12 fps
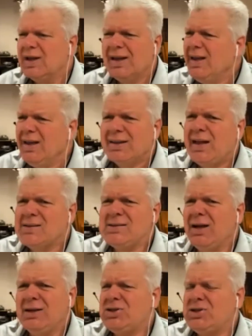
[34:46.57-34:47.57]
That's
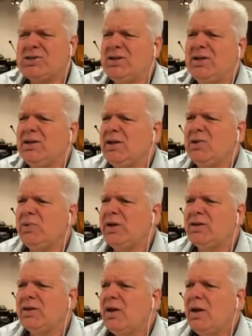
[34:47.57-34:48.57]
not just dealing with
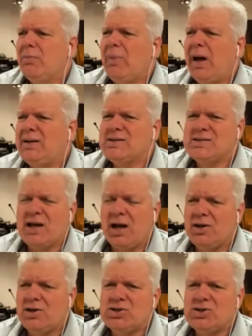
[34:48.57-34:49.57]
my
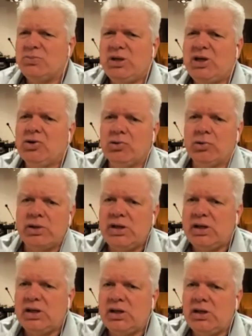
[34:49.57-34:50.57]
desires to be
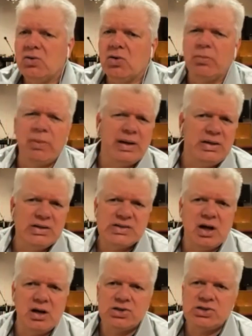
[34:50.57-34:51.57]
greedy or my
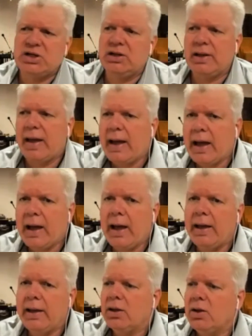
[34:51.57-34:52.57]
desires to
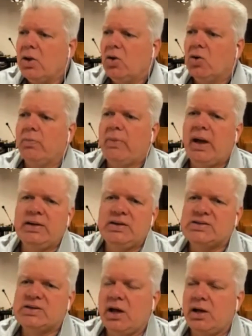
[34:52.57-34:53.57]
lie or my
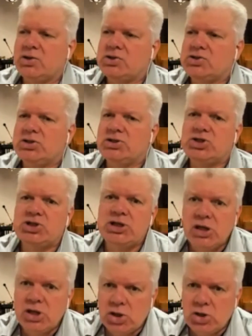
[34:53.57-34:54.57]
desires to
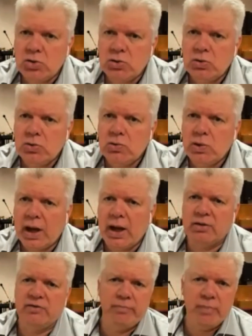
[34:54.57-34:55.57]
cheat you
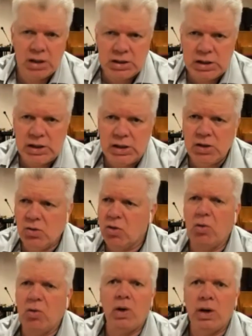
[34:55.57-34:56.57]
out of money
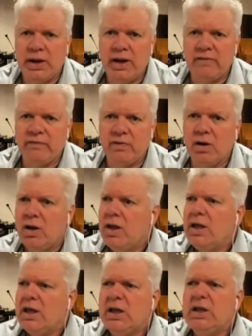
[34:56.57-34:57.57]
or whatever.
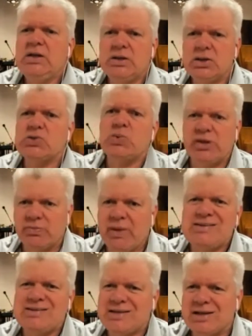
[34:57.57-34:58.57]
It deals with my
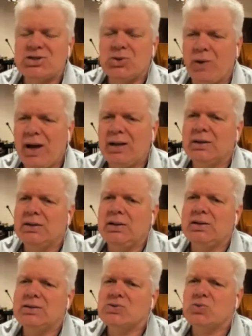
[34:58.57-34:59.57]

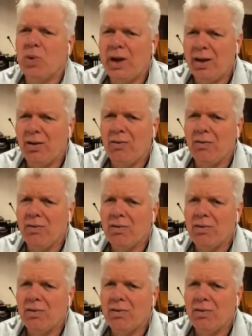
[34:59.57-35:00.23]
sexuality as well.